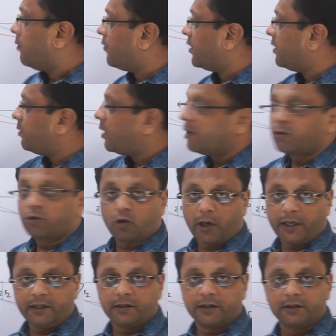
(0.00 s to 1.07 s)
whenever I am
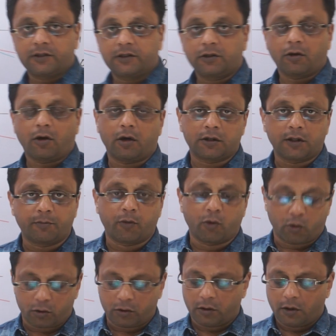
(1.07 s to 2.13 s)
drawing this on the
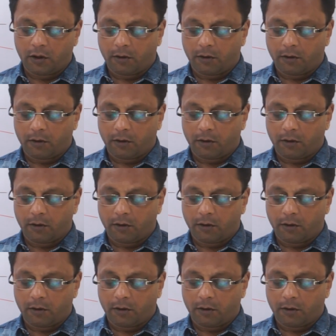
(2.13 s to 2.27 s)
board,